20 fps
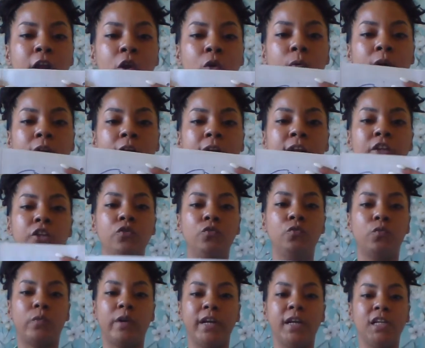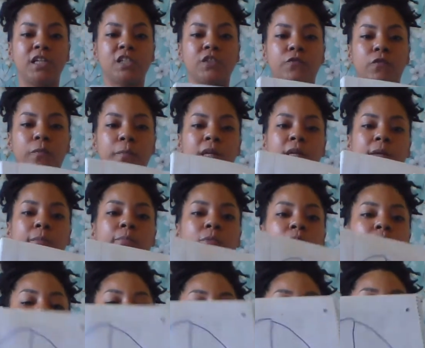When I do readings for people
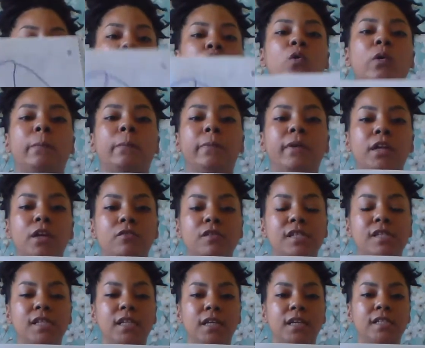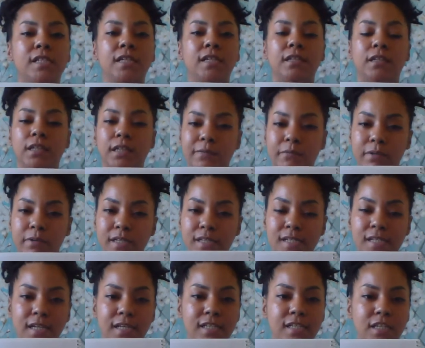and it's Scorpio season, Libra
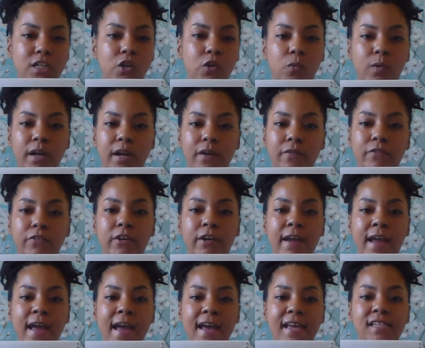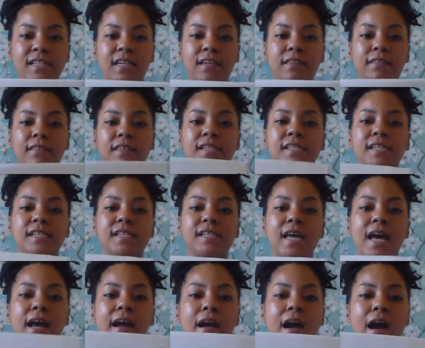season, or whatever they're asking, this is
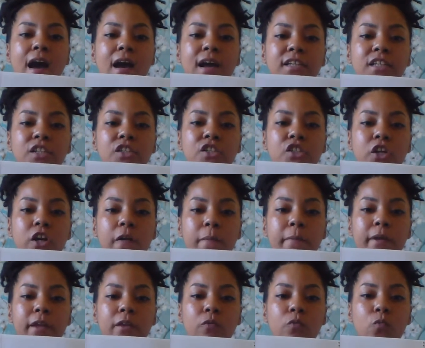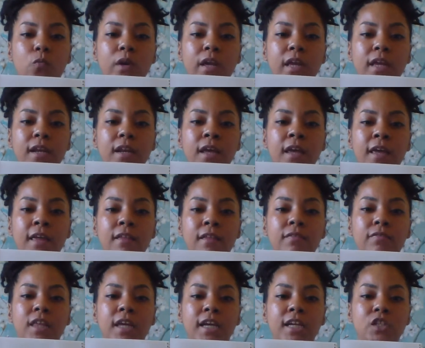how I determine when
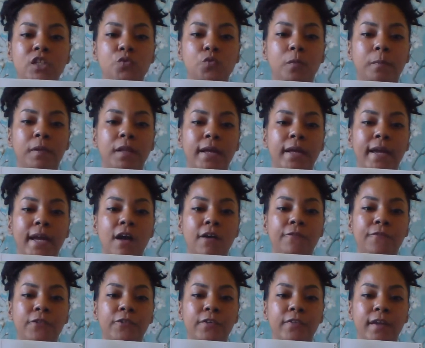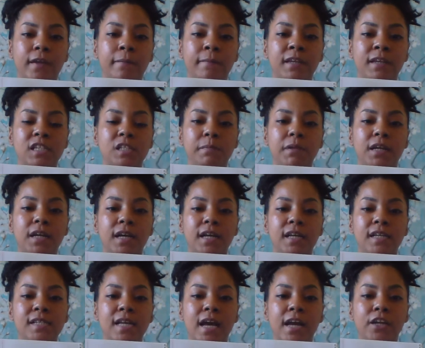things will play out for them. Is
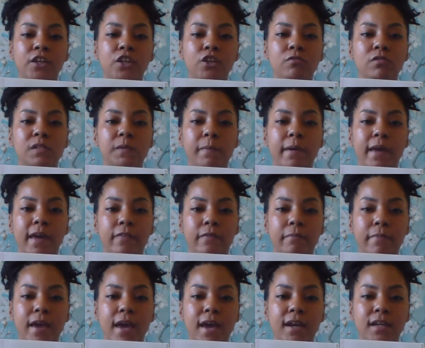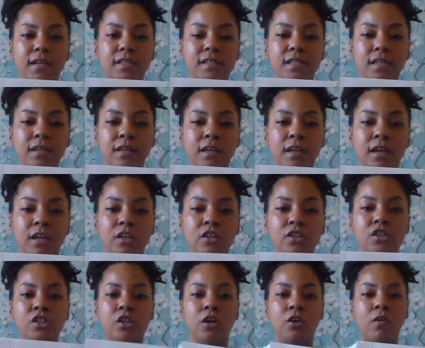because I use mathematics.
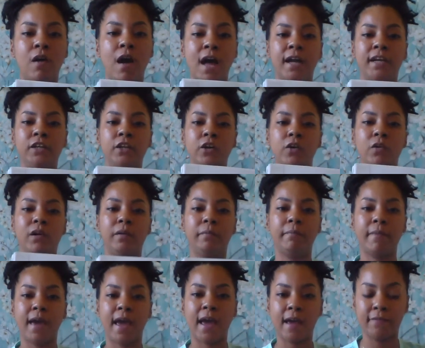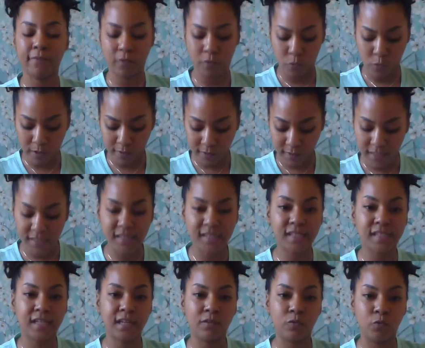So I know in math what this